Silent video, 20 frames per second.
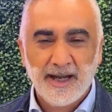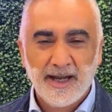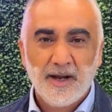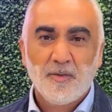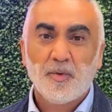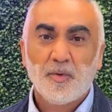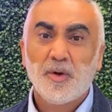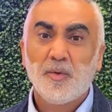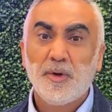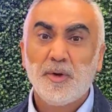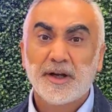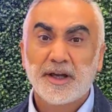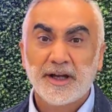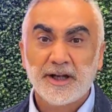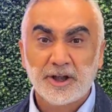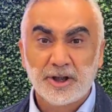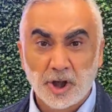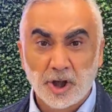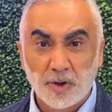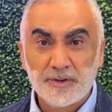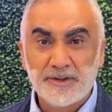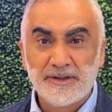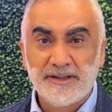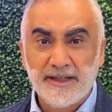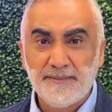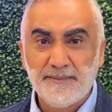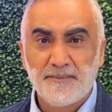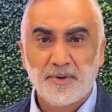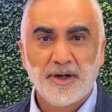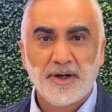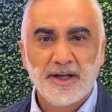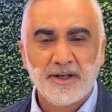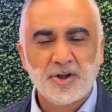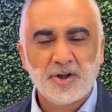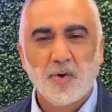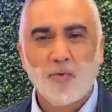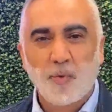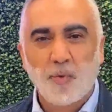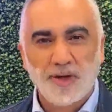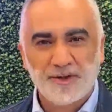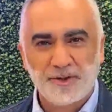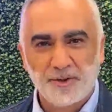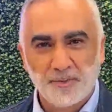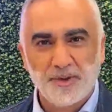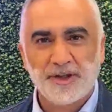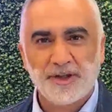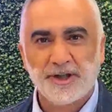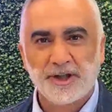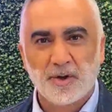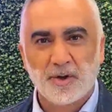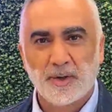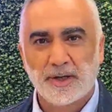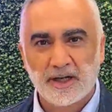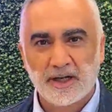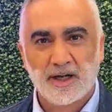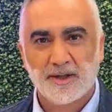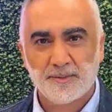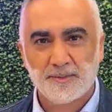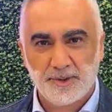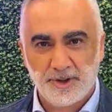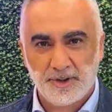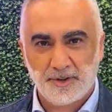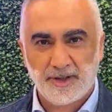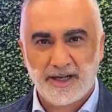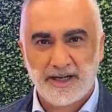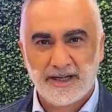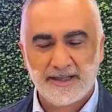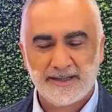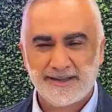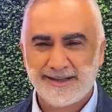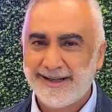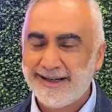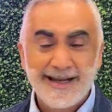where we're going to go deeper into what's really going on with your eyes.